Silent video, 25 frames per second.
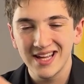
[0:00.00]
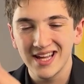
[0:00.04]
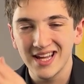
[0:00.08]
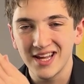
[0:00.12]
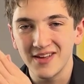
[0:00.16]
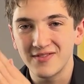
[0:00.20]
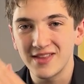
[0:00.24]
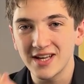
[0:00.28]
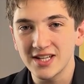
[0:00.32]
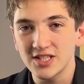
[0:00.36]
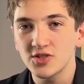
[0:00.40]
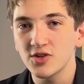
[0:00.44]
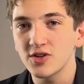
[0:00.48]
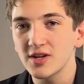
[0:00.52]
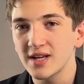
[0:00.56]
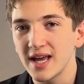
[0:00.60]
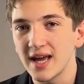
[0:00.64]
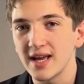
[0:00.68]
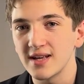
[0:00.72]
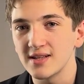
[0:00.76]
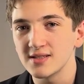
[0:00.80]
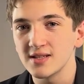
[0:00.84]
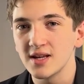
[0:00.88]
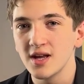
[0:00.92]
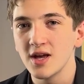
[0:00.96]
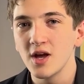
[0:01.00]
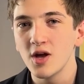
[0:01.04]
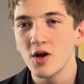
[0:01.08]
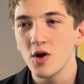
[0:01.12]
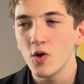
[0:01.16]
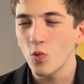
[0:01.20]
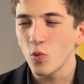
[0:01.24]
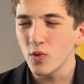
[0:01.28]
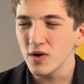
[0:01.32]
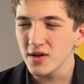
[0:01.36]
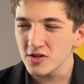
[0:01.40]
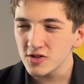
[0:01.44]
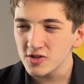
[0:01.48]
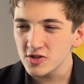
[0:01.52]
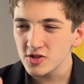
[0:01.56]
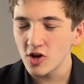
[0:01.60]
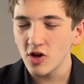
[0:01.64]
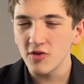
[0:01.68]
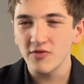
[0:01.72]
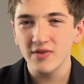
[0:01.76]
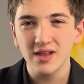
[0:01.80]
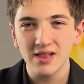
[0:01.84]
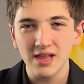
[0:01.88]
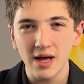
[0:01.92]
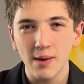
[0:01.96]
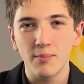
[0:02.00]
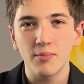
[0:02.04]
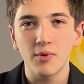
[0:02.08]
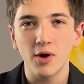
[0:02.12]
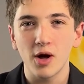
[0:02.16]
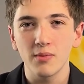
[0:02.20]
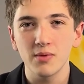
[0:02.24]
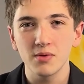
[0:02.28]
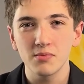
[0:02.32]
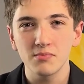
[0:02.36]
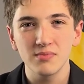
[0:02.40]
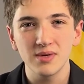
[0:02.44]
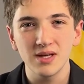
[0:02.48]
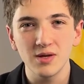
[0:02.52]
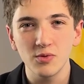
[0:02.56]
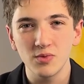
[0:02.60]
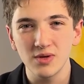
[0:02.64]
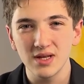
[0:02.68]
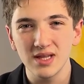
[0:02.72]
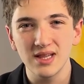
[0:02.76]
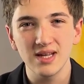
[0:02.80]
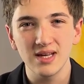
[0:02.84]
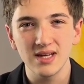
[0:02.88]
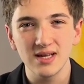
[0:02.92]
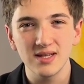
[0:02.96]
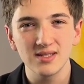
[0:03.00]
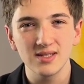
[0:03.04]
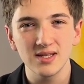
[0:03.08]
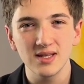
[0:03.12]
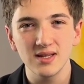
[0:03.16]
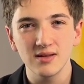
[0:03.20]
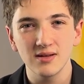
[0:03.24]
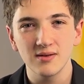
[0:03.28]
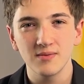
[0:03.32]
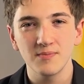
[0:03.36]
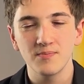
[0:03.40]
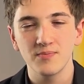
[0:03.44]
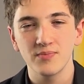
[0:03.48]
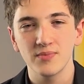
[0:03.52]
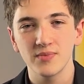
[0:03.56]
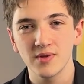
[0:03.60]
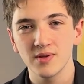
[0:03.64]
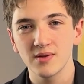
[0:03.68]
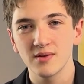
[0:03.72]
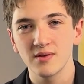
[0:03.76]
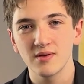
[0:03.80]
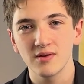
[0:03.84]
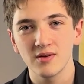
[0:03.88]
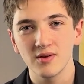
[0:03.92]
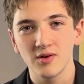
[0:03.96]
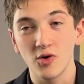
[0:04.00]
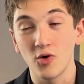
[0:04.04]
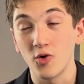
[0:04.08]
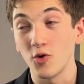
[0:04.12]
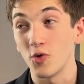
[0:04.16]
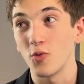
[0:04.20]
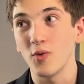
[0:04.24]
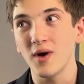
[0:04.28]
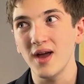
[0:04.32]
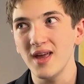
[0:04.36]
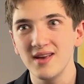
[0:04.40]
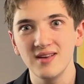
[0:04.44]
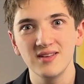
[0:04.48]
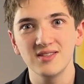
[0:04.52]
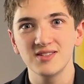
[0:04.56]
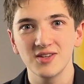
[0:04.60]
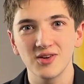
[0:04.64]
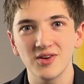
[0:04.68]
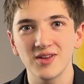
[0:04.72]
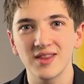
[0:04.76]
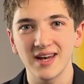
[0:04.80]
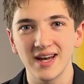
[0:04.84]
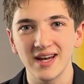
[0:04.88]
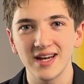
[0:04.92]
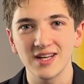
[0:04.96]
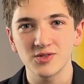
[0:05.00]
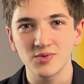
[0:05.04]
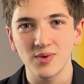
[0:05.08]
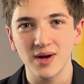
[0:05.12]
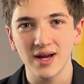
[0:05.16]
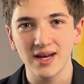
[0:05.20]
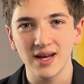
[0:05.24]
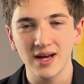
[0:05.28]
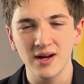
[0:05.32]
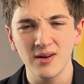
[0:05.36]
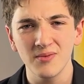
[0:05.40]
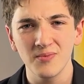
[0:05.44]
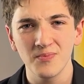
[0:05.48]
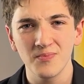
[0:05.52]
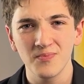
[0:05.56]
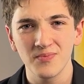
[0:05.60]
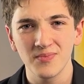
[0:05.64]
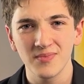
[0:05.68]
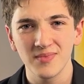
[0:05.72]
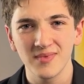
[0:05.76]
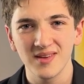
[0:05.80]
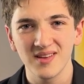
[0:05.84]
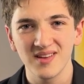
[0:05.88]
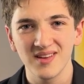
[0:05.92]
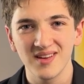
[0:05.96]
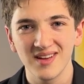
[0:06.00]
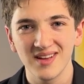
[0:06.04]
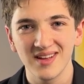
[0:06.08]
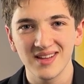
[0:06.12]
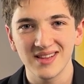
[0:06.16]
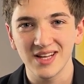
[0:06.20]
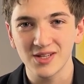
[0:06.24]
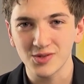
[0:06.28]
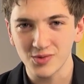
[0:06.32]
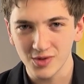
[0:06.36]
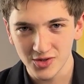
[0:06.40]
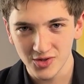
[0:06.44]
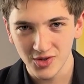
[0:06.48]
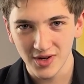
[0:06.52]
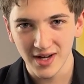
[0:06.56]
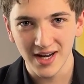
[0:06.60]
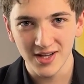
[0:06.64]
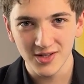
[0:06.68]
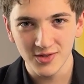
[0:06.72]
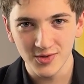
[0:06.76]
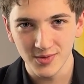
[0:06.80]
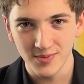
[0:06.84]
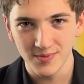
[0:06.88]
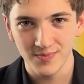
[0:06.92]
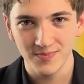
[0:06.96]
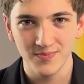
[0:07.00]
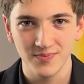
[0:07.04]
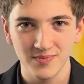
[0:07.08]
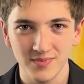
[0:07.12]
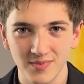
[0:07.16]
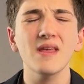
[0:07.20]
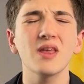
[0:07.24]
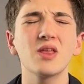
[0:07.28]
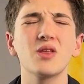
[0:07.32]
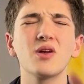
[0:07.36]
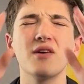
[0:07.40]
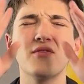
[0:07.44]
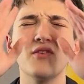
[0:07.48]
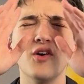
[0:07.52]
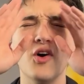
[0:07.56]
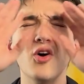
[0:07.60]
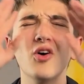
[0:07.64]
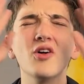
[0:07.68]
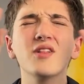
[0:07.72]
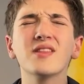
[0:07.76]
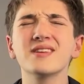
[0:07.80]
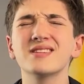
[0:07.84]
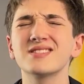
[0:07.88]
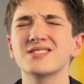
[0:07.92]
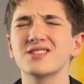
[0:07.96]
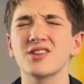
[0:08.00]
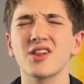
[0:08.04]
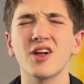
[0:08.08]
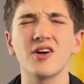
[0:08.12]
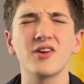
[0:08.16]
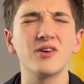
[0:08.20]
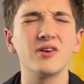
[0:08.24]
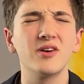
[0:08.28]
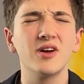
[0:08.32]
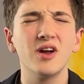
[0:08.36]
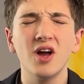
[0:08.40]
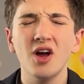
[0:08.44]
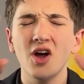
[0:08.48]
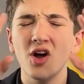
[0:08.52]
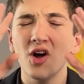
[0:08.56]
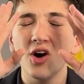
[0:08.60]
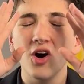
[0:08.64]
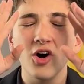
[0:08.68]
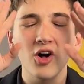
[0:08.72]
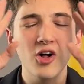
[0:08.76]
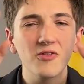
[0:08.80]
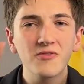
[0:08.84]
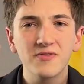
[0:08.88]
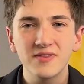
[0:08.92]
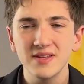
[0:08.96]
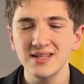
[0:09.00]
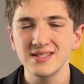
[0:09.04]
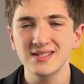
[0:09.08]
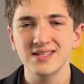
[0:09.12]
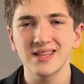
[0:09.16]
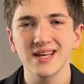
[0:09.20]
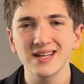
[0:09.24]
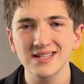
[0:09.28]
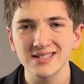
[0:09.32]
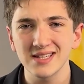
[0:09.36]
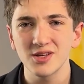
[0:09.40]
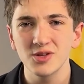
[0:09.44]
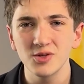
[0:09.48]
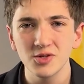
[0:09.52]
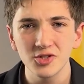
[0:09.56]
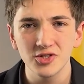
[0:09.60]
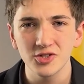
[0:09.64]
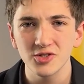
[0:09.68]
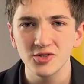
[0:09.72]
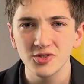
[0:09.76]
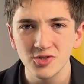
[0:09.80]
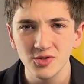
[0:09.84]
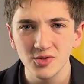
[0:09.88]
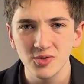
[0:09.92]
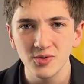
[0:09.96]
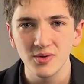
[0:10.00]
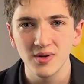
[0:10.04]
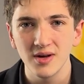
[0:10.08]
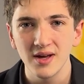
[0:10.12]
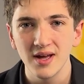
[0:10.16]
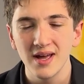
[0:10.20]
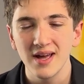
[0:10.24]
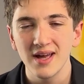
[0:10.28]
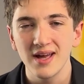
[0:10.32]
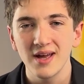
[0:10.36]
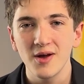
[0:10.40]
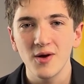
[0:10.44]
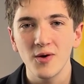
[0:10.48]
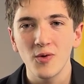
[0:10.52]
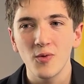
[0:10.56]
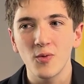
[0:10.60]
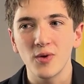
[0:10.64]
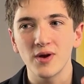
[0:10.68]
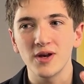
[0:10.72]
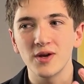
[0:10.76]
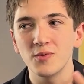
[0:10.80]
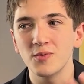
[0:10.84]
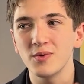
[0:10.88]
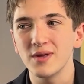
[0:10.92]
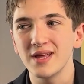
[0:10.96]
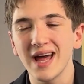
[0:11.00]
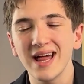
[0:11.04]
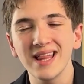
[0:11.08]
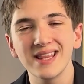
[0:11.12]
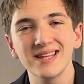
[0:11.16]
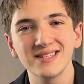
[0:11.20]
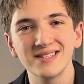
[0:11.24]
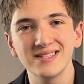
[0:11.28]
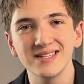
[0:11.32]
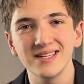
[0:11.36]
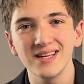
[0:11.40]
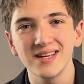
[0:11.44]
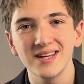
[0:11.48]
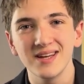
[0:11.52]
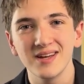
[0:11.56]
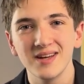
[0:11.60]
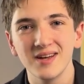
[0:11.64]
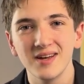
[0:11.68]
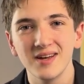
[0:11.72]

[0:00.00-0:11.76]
If that's your case, wouldn't solving that problem be really easy? Or way easier than it is right now? That's what you gotta do. You have all this clutter, all of these things that you should do, when in reality,